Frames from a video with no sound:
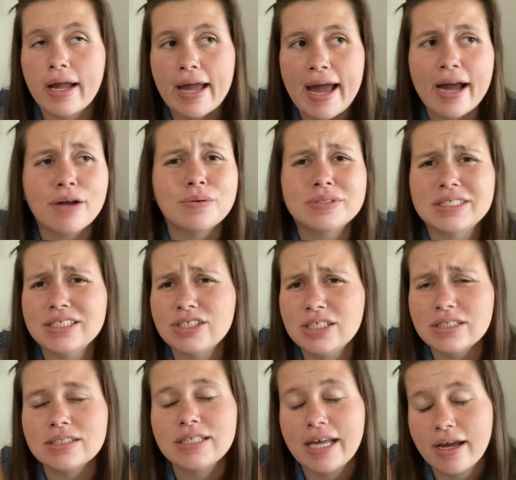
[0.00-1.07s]

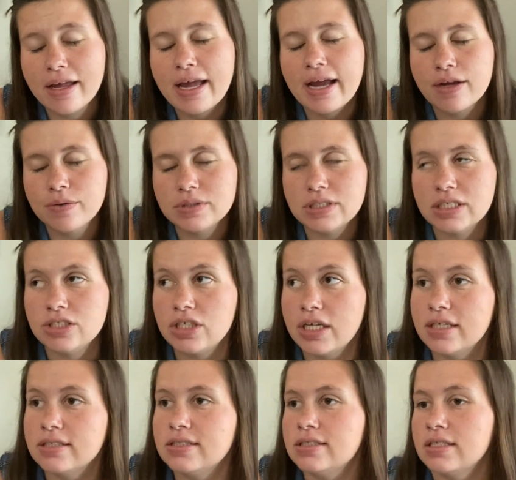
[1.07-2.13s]
acquisitions. Yeah,
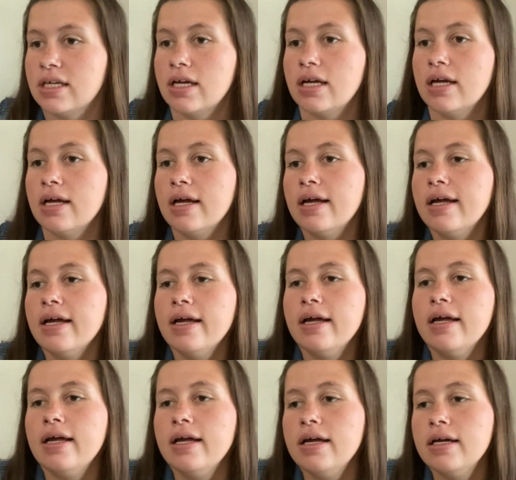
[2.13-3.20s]
acquisitions.
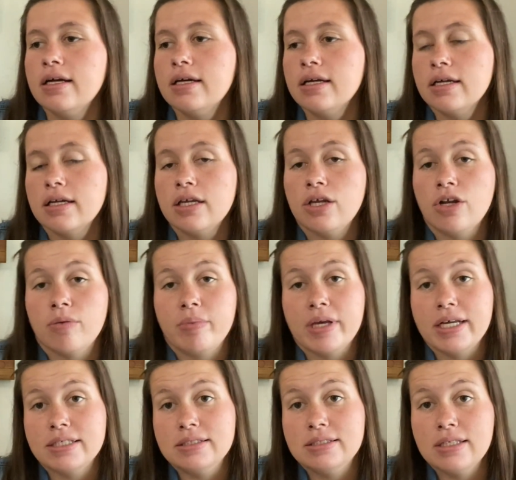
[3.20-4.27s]
You know,
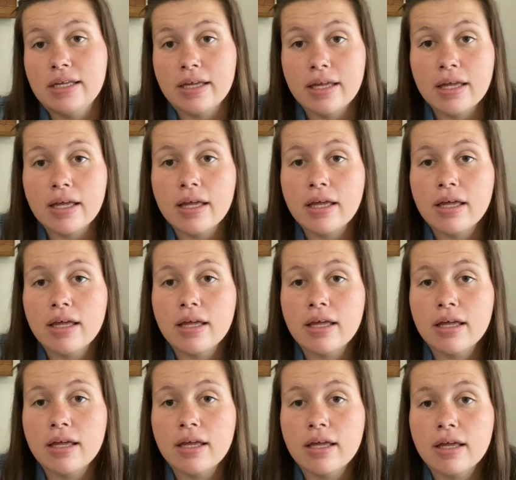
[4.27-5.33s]
because
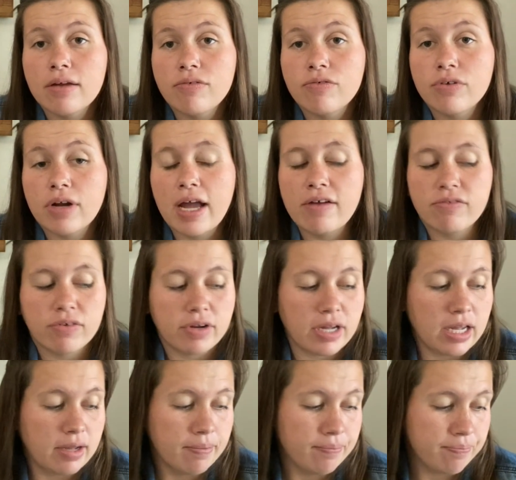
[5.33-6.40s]
for
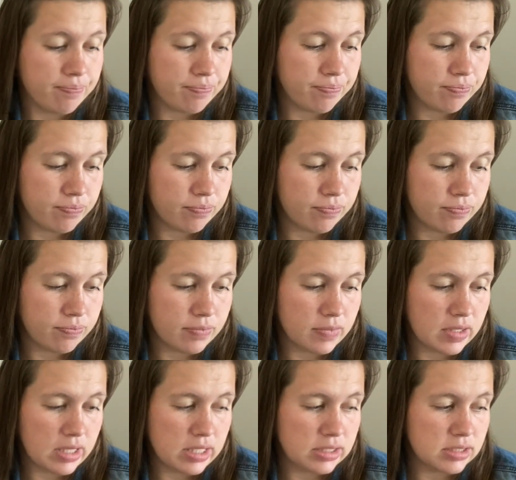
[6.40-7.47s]
every
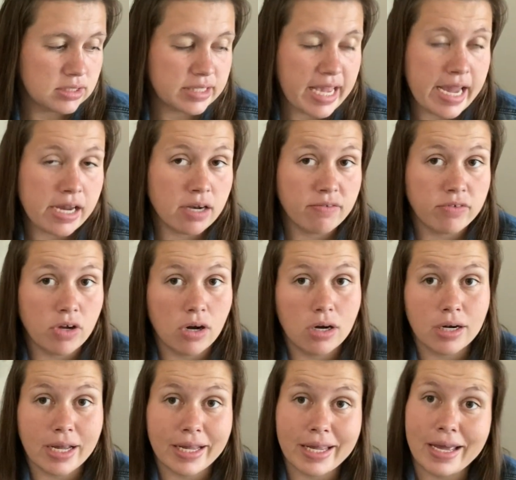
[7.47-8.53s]
skein of
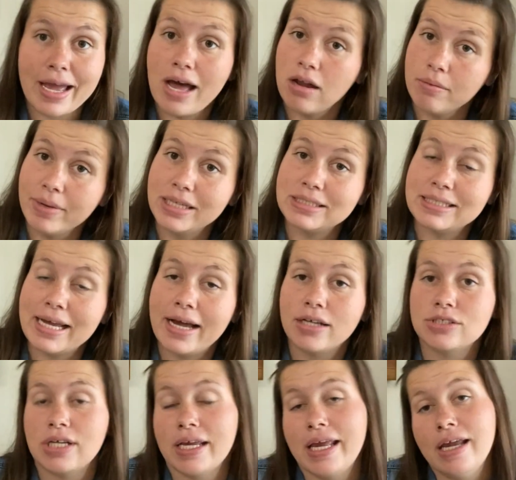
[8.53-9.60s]
yarn I get out of my
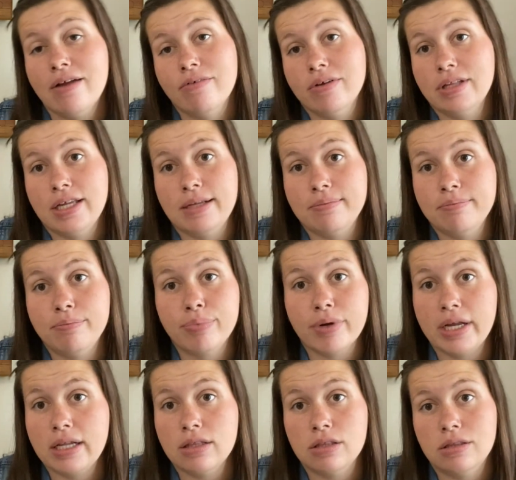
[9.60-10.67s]
stash, I can't really
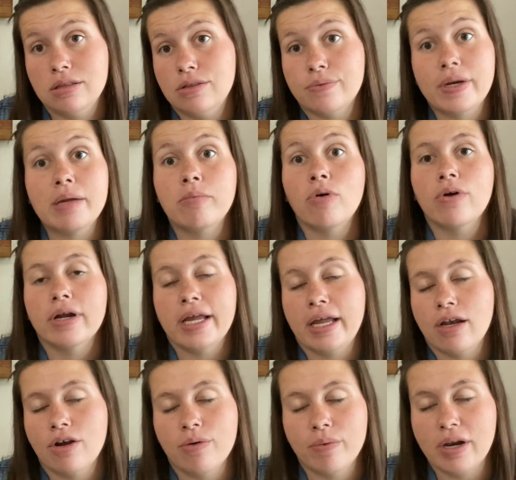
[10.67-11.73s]
bring 3 more
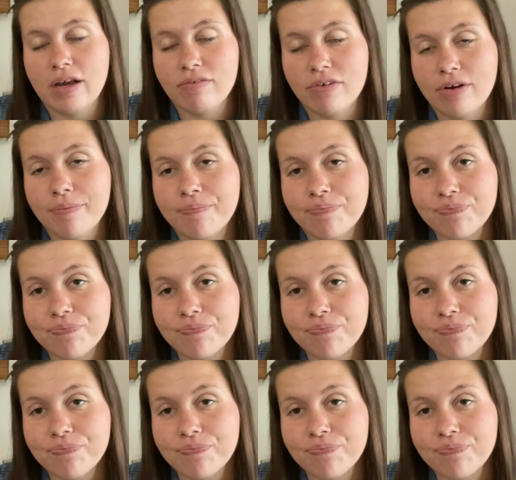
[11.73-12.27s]
in or whatever.